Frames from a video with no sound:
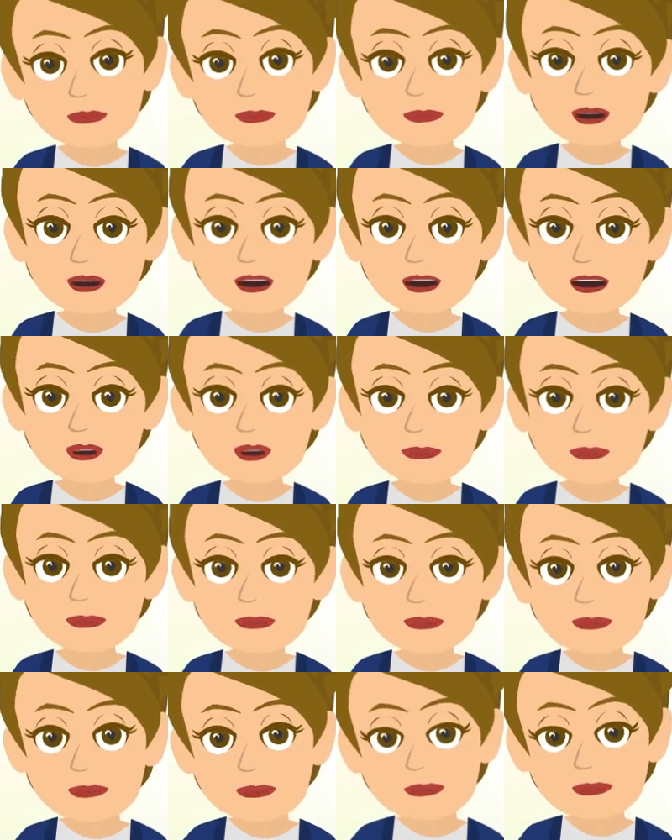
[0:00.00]
Well,
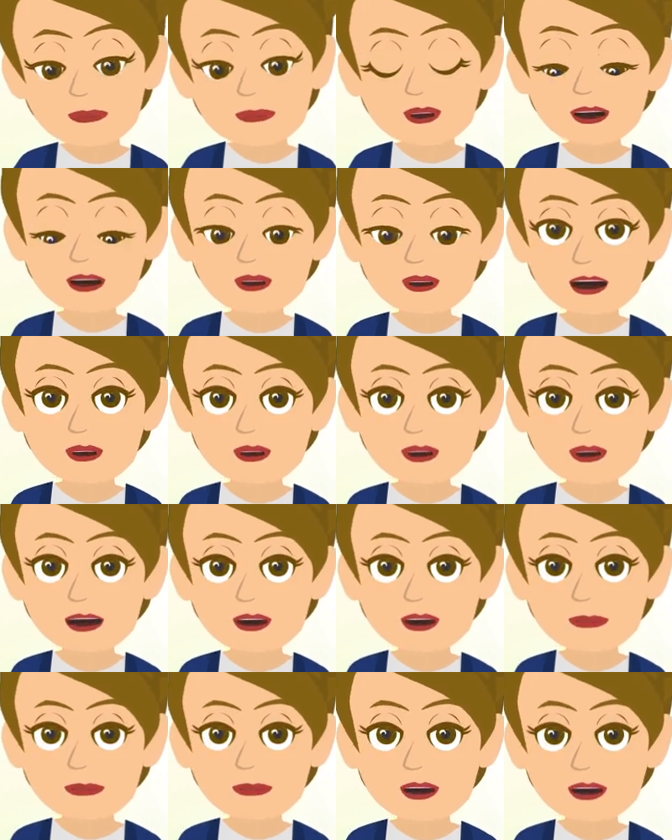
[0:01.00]
it's a
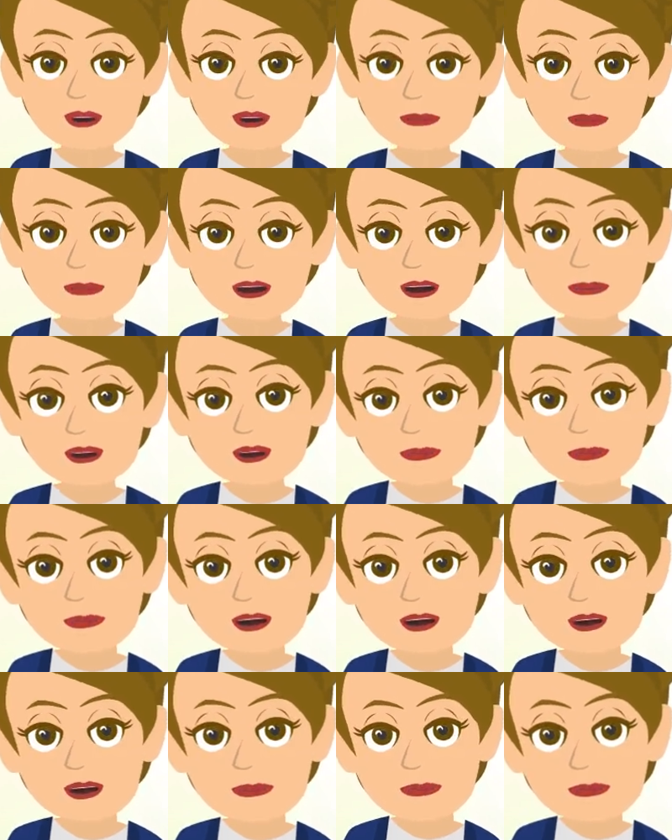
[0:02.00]
vibrational
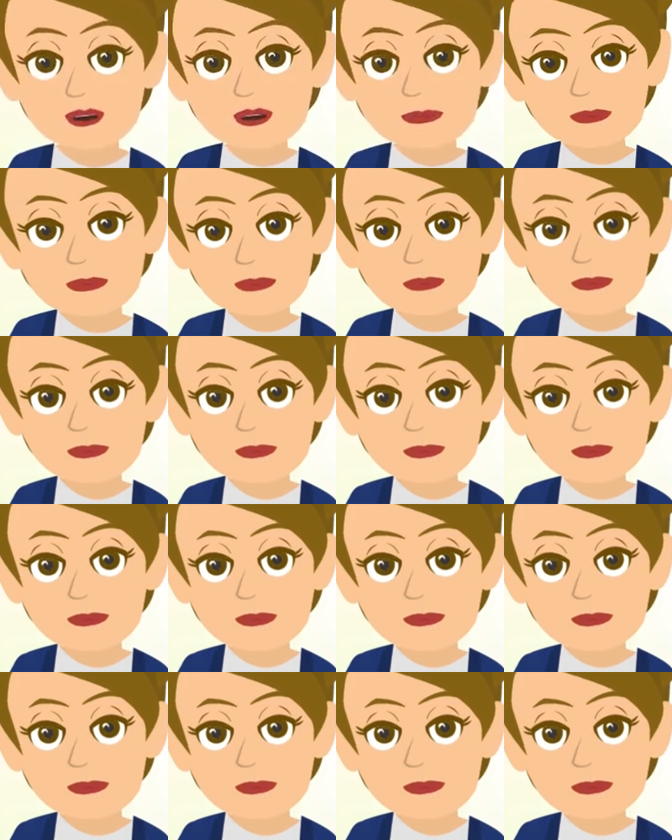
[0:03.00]
interpretation